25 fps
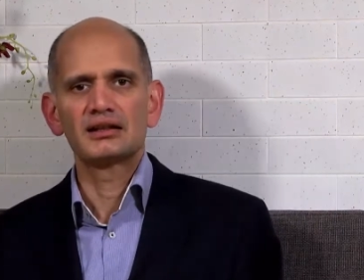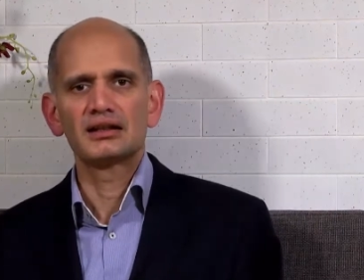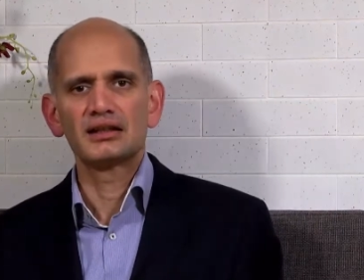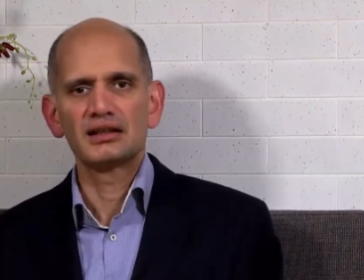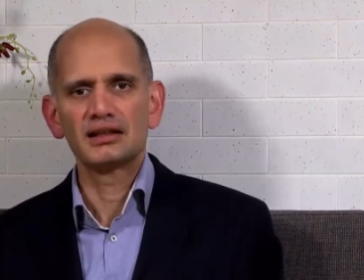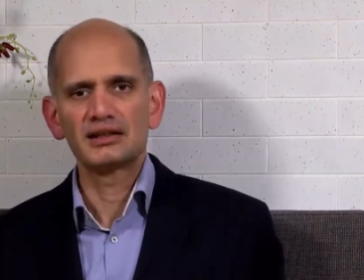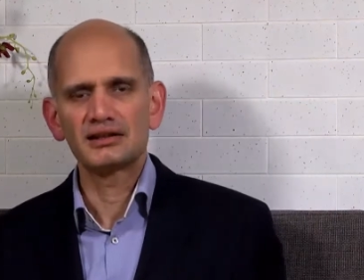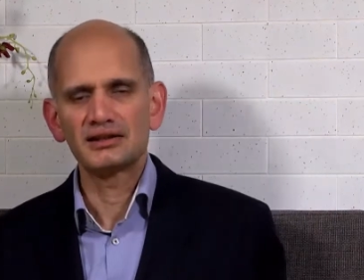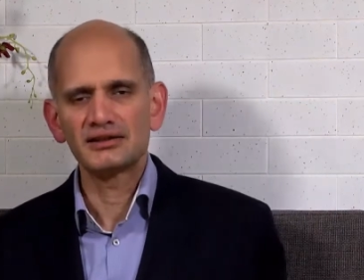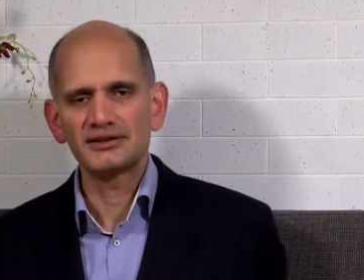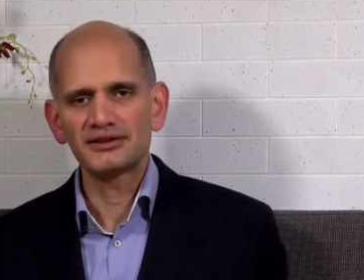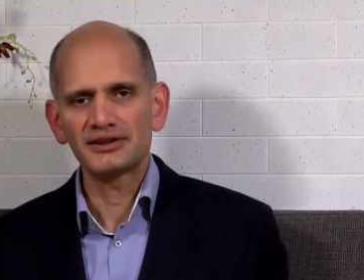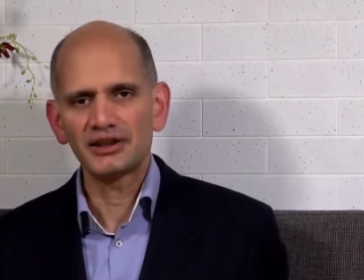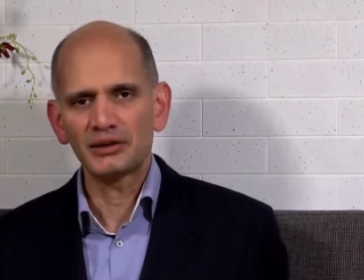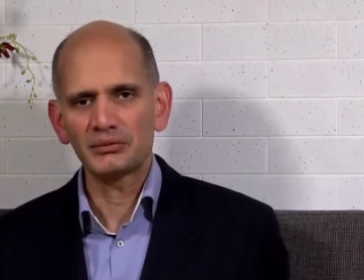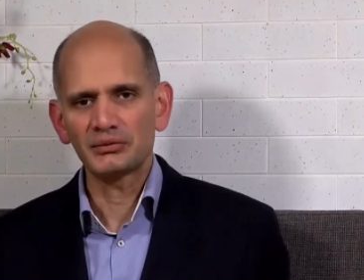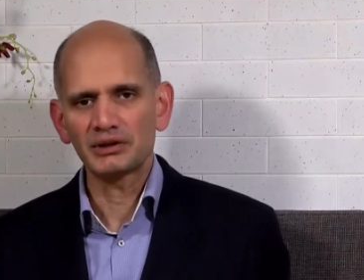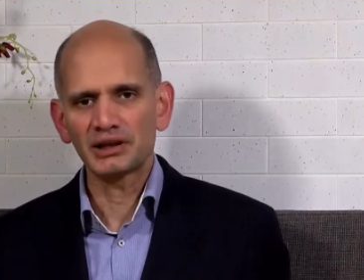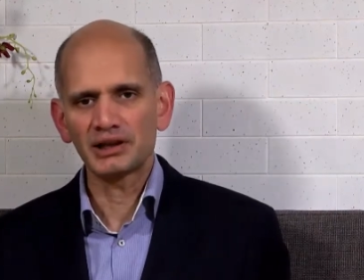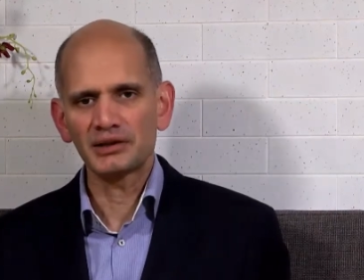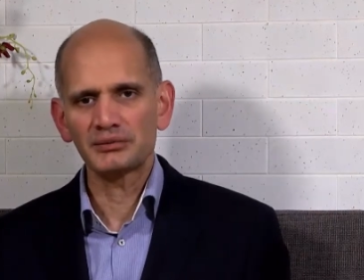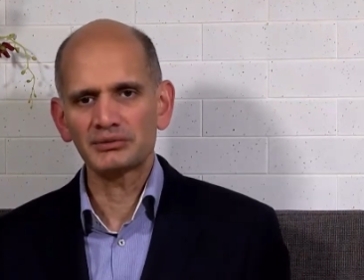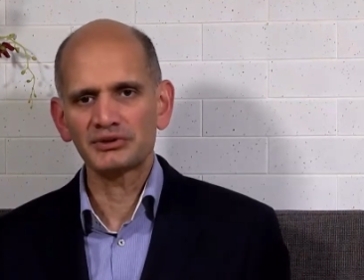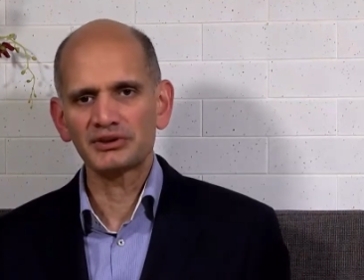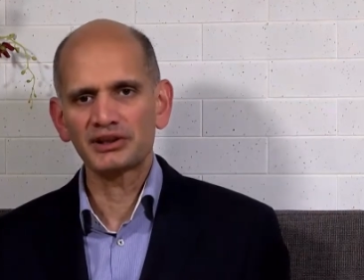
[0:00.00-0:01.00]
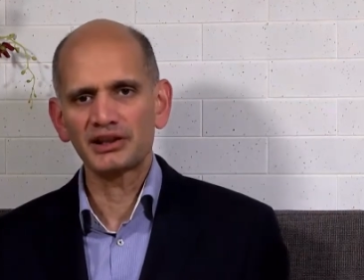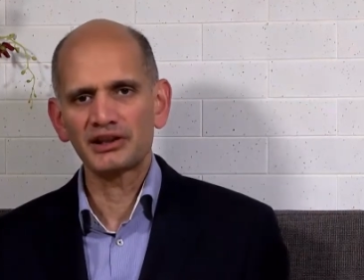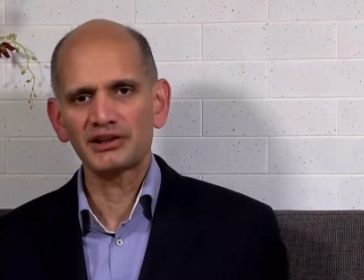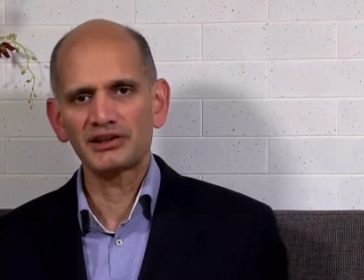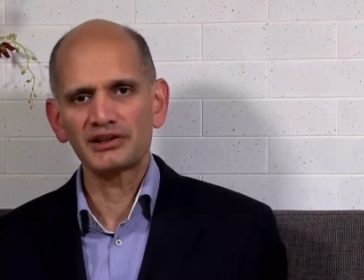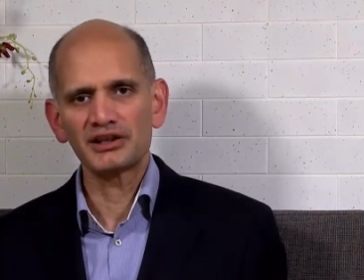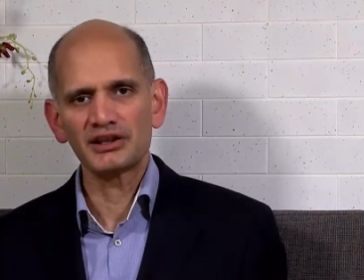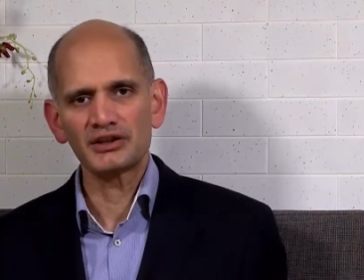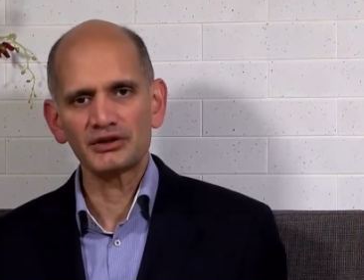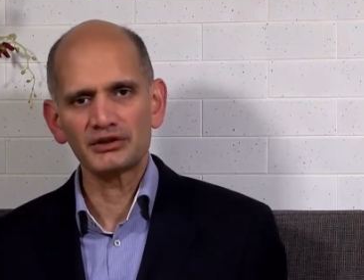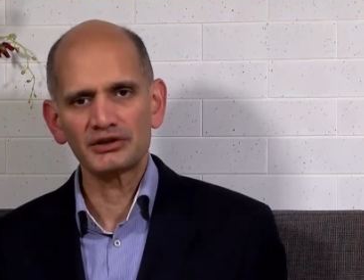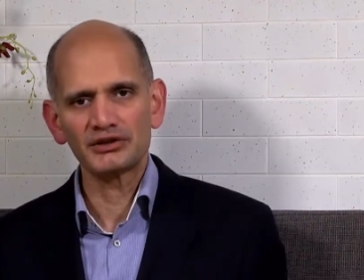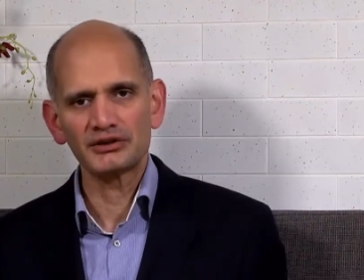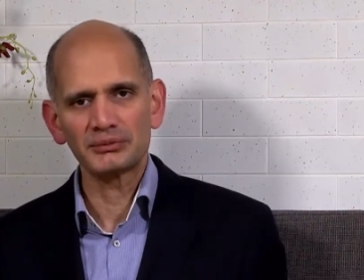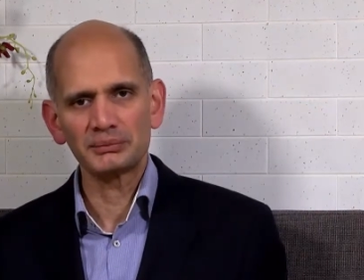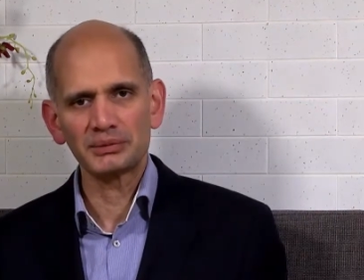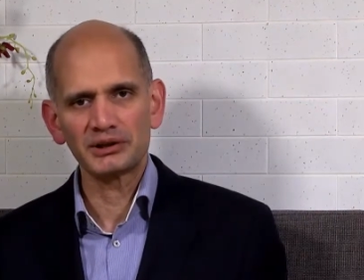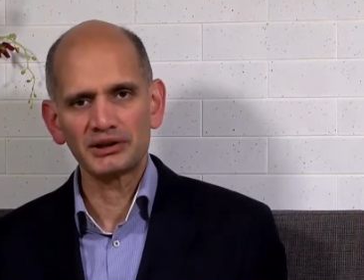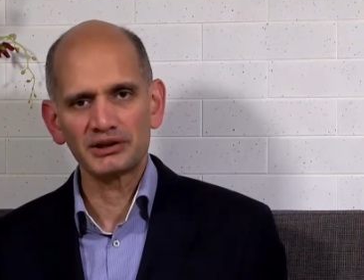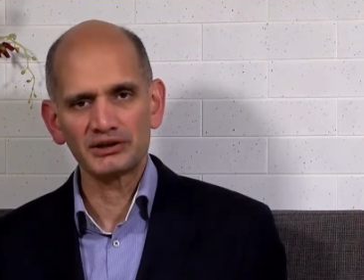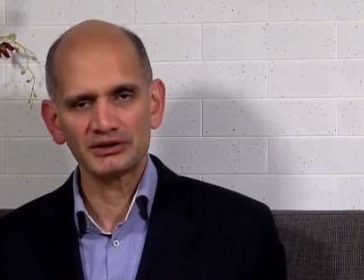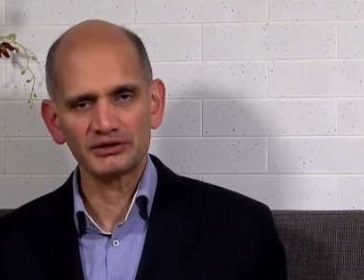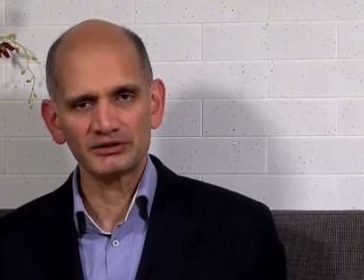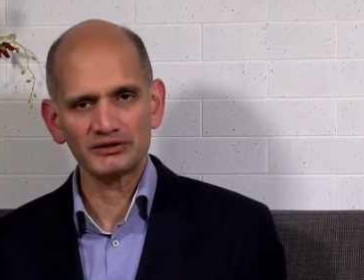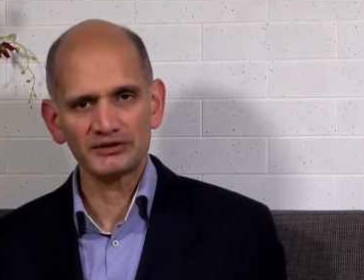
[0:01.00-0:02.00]
It is sometimes carried out as
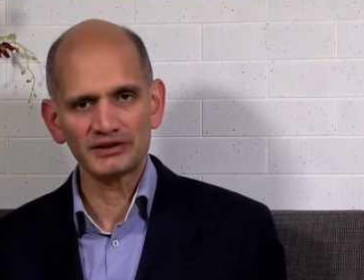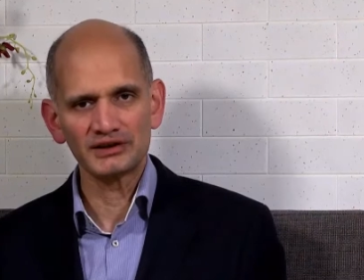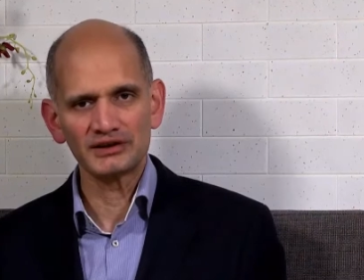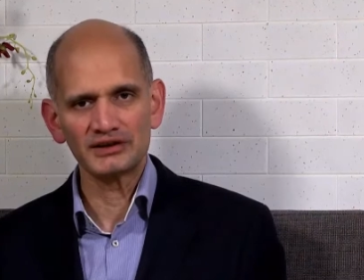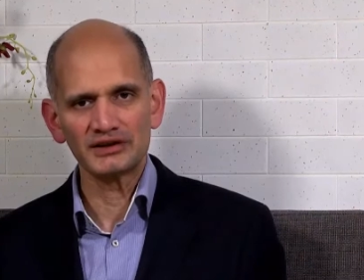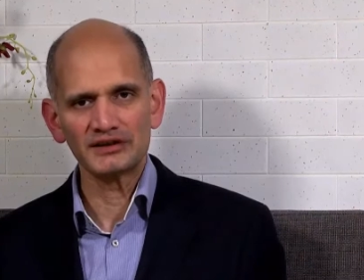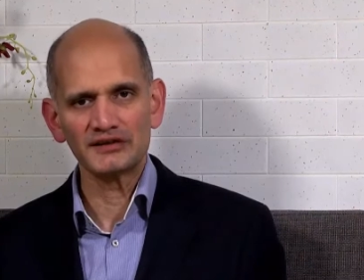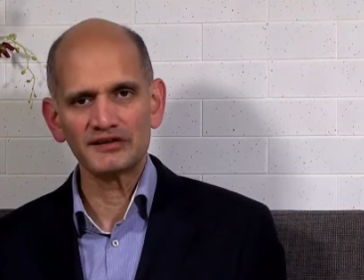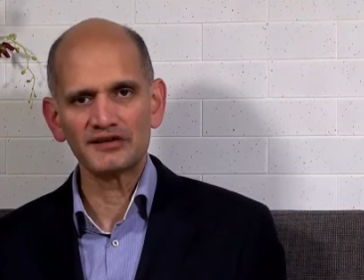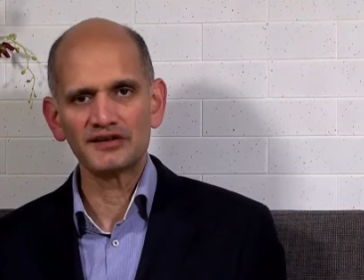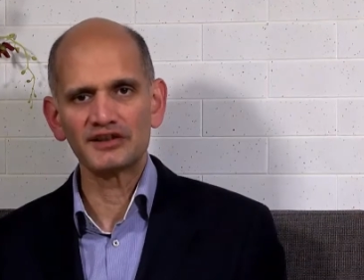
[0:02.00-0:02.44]
part of the